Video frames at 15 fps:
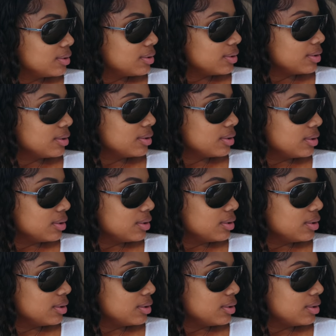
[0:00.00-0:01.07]

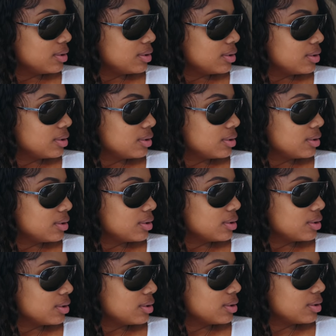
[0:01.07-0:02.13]

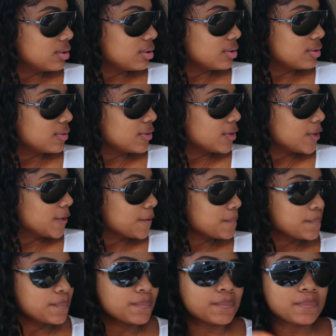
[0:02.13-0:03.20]

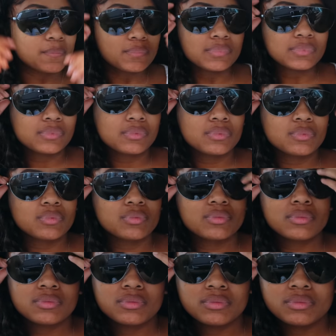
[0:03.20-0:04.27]

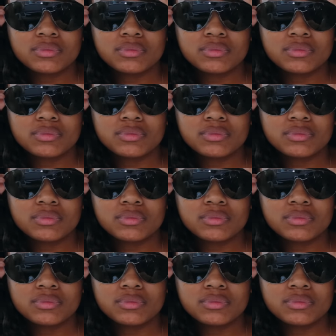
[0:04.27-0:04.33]
No words are spoken by the person on screen.